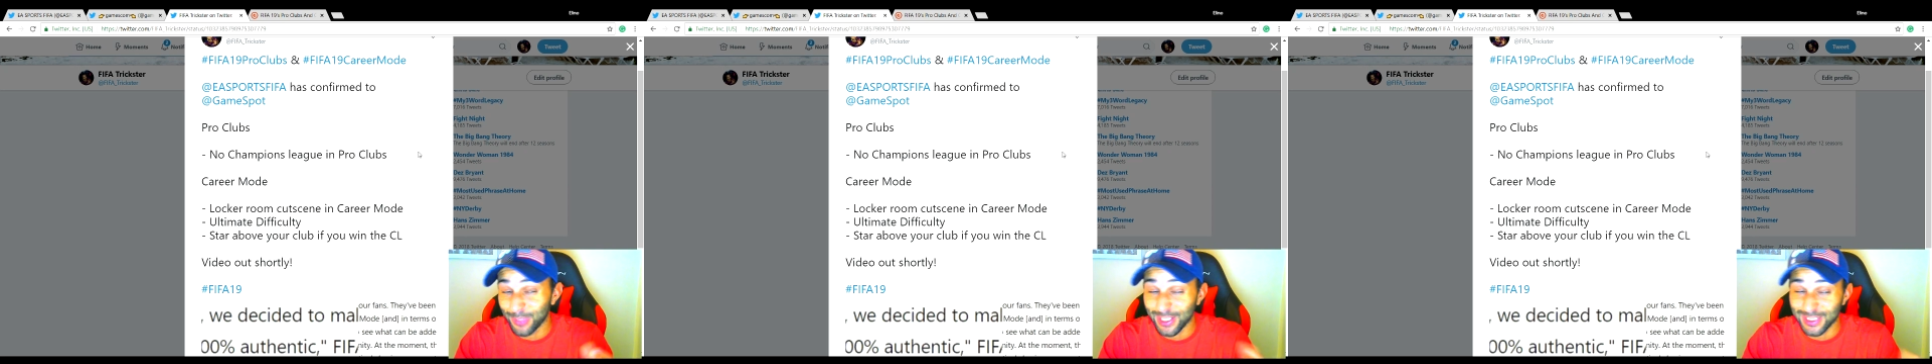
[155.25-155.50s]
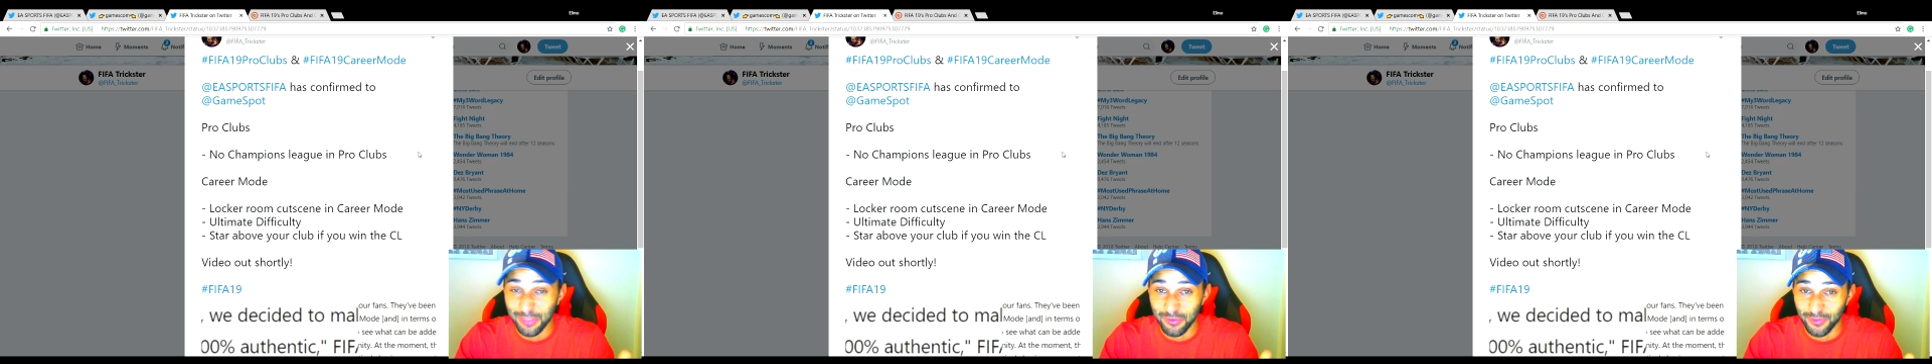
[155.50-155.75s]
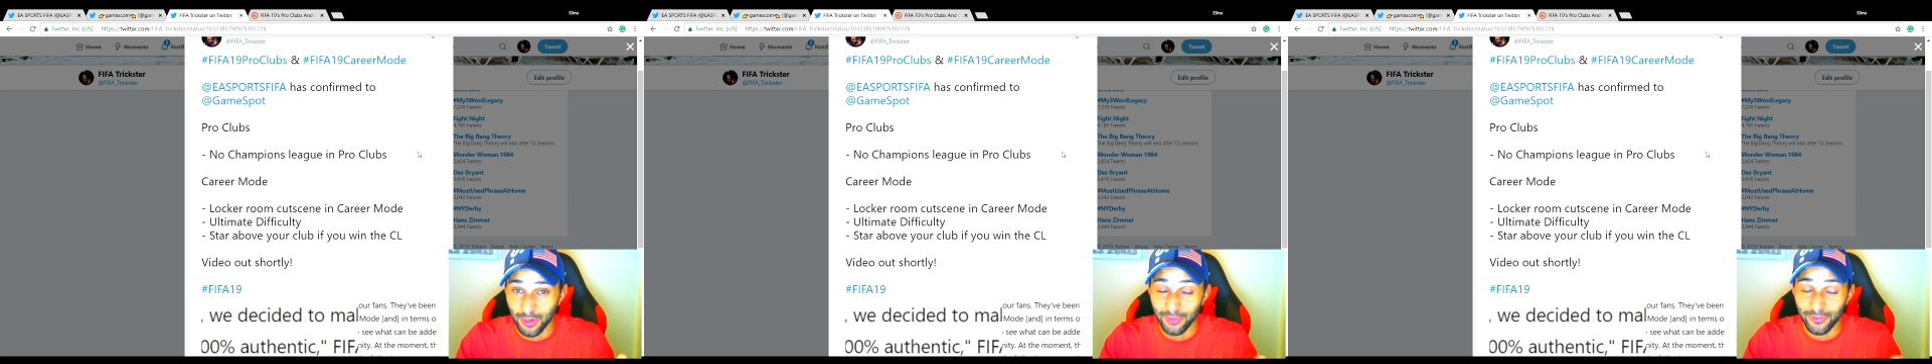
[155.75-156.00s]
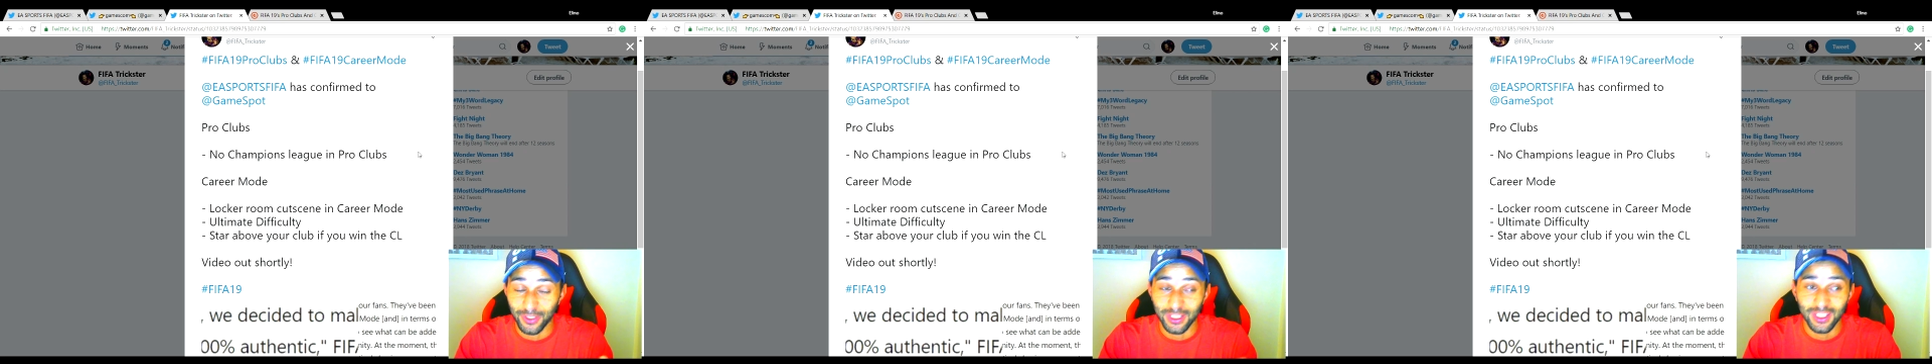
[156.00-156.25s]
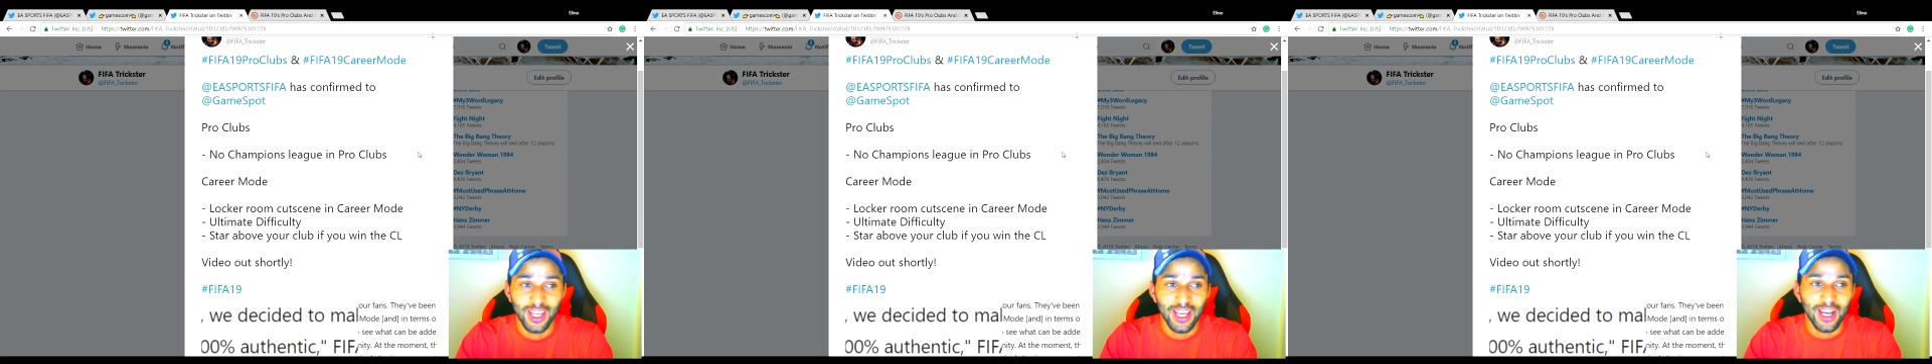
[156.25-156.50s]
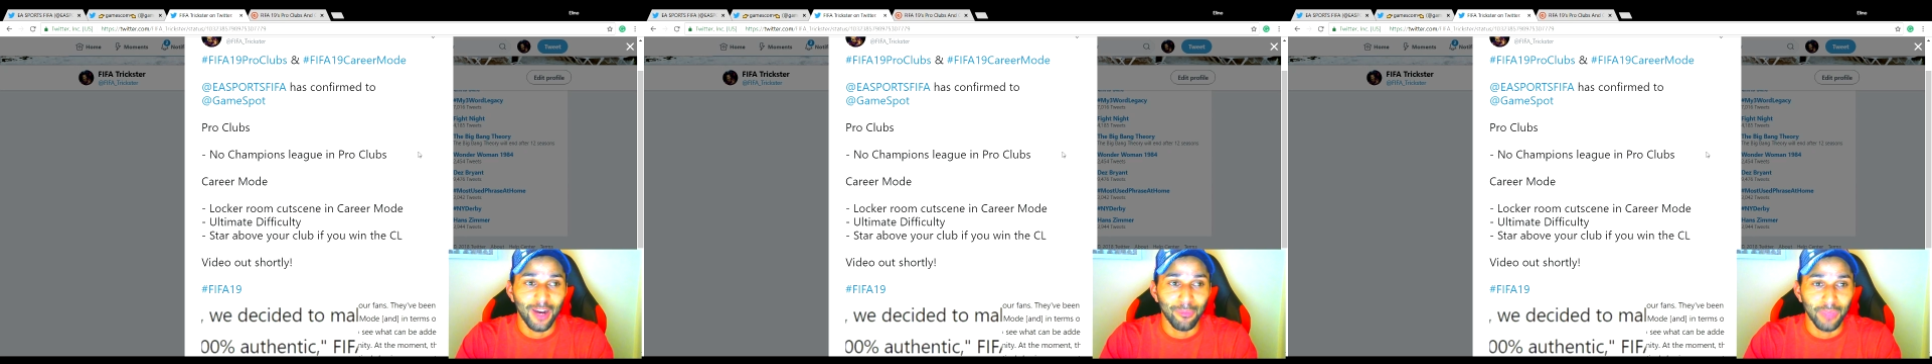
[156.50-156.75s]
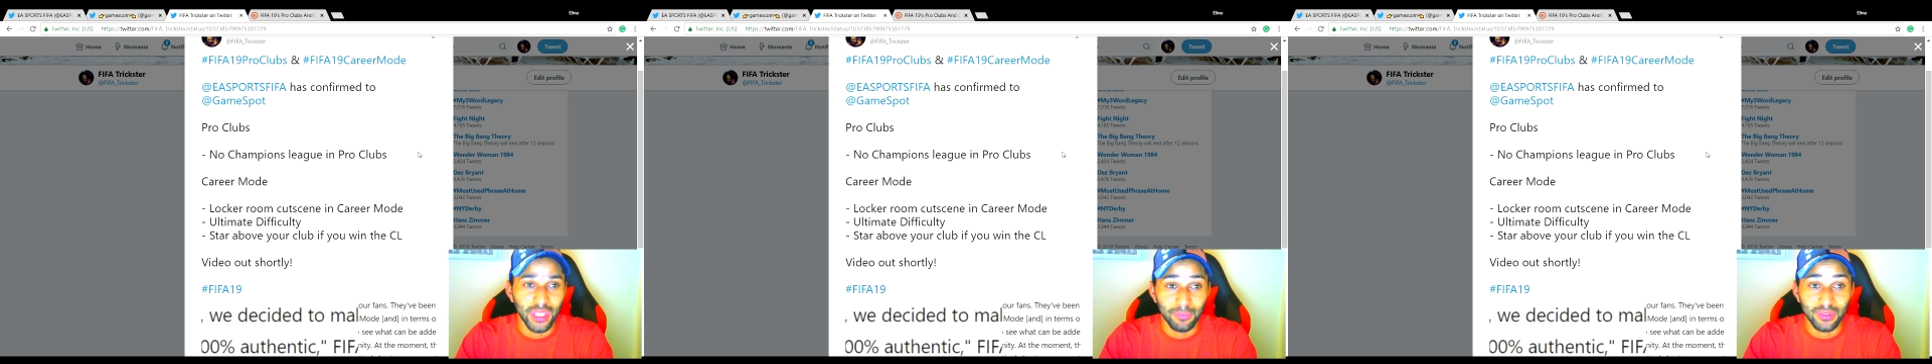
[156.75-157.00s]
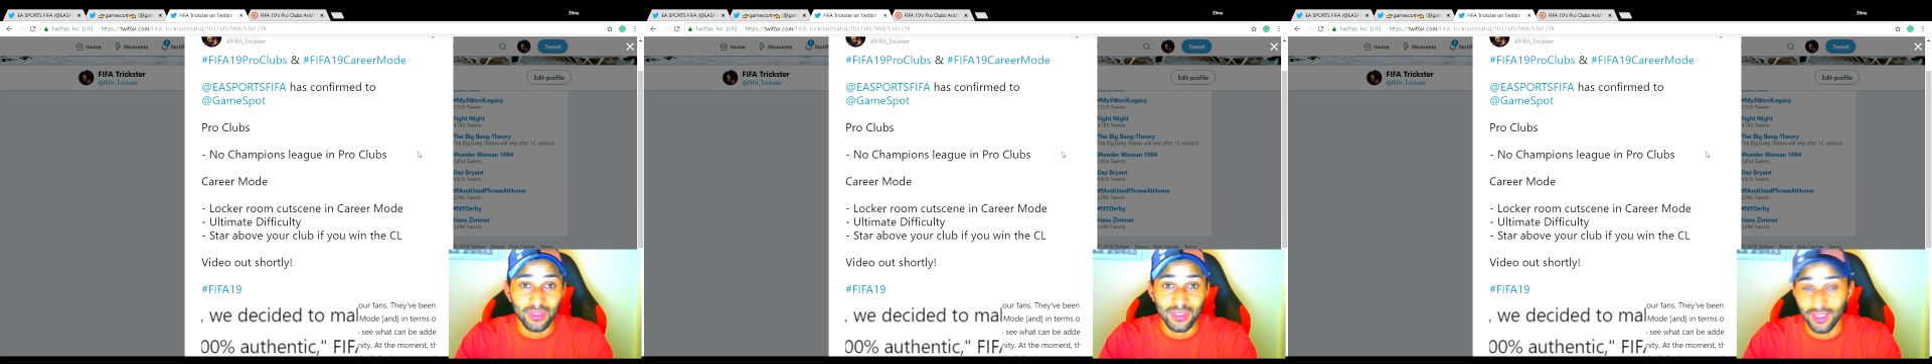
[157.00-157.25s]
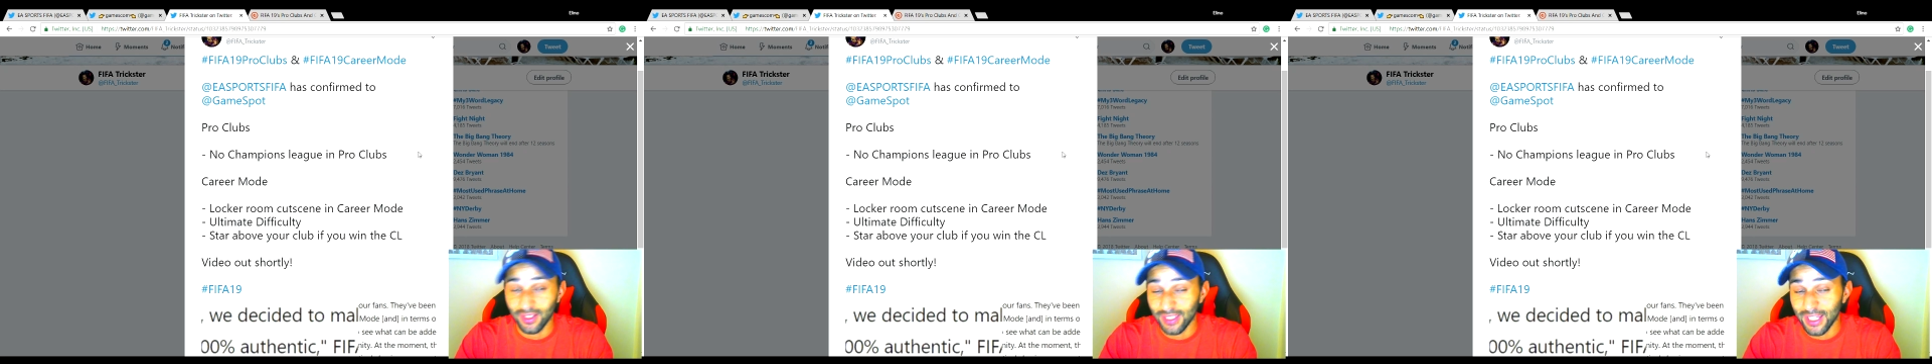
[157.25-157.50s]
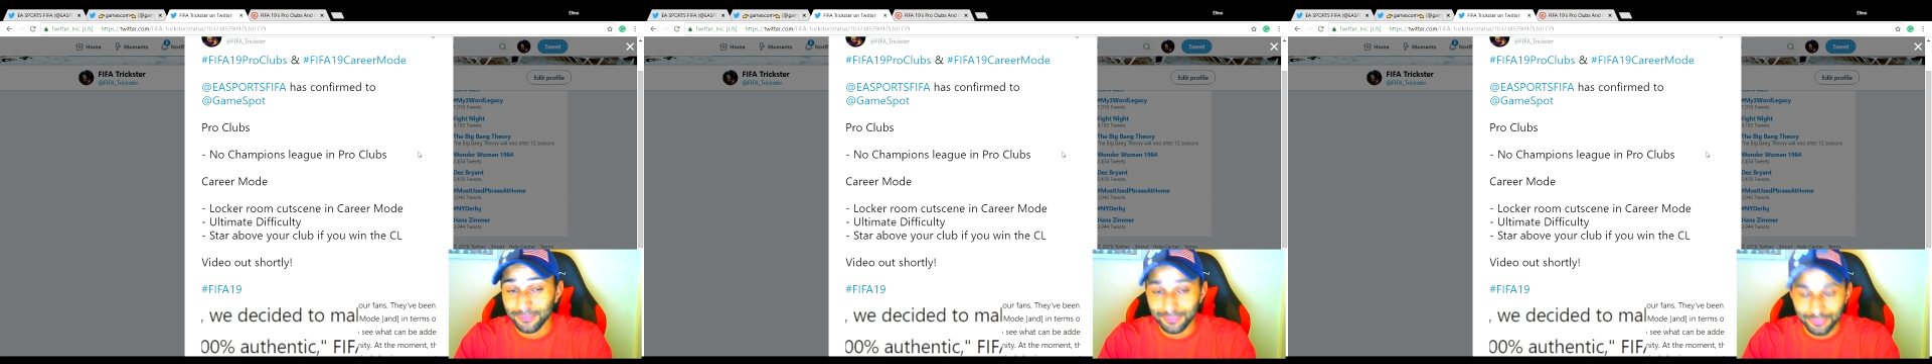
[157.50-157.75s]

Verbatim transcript: That's going to be very funny meme to see on that.